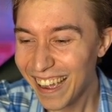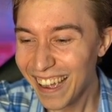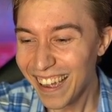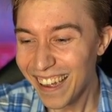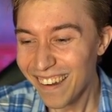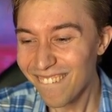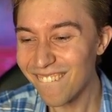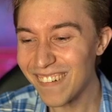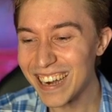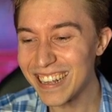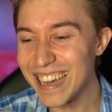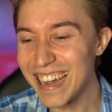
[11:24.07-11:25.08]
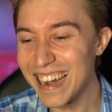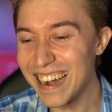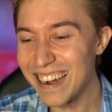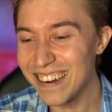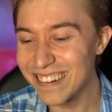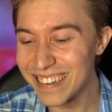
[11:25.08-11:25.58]
what are
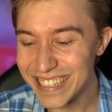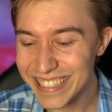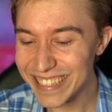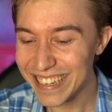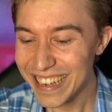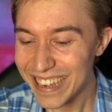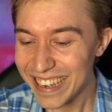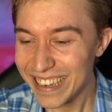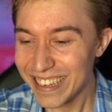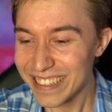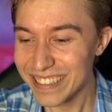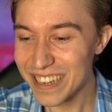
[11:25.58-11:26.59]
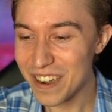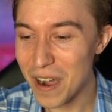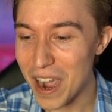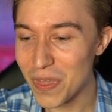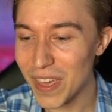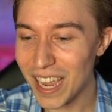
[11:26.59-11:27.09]
those? So
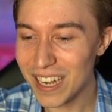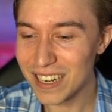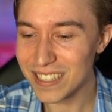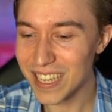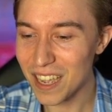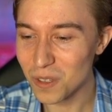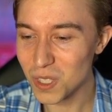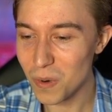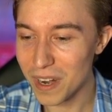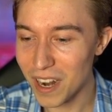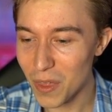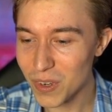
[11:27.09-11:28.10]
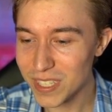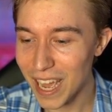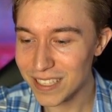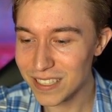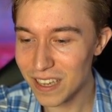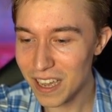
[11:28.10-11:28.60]
I think I need to cycle to another
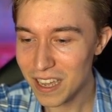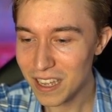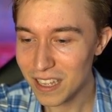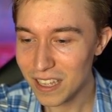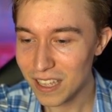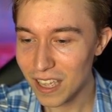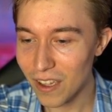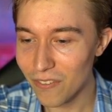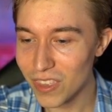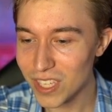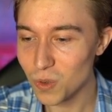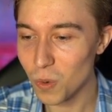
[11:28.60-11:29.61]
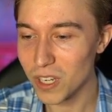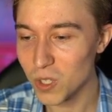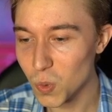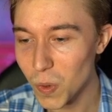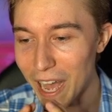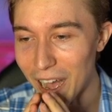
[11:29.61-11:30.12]
Tesla. If this
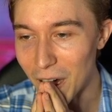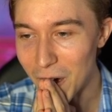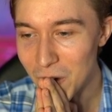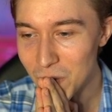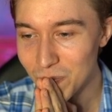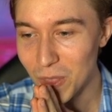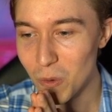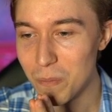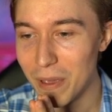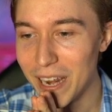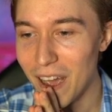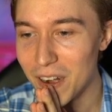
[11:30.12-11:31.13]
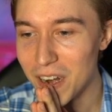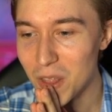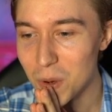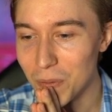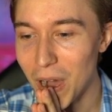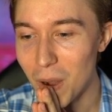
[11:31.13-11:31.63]
works well, bait out
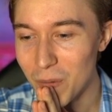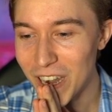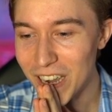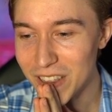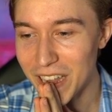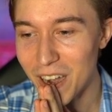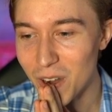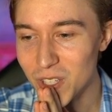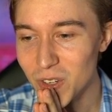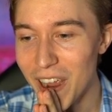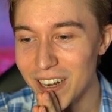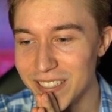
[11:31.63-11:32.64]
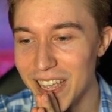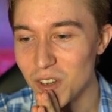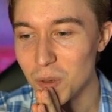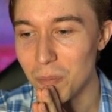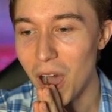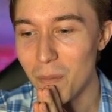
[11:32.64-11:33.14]
another bomber. The arrows are out of
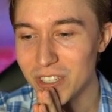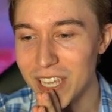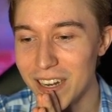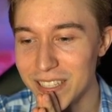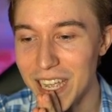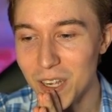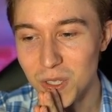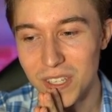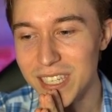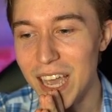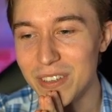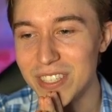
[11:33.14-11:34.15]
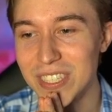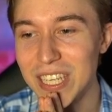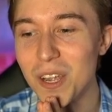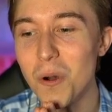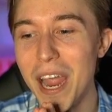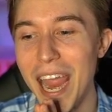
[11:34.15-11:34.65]
cycle. The bomber's out of cycle. Does he have a
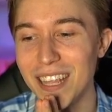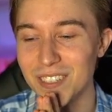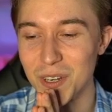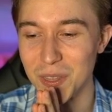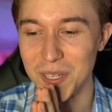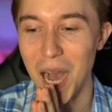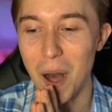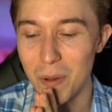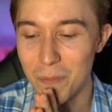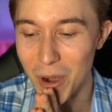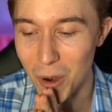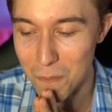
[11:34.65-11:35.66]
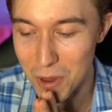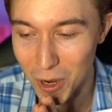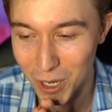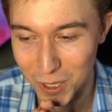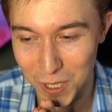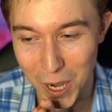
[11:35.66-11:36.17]
single answer to the Goblin Barrel
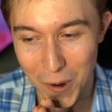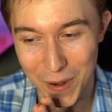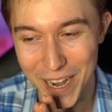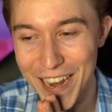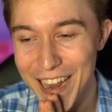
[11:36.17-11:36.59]
Mirror clone?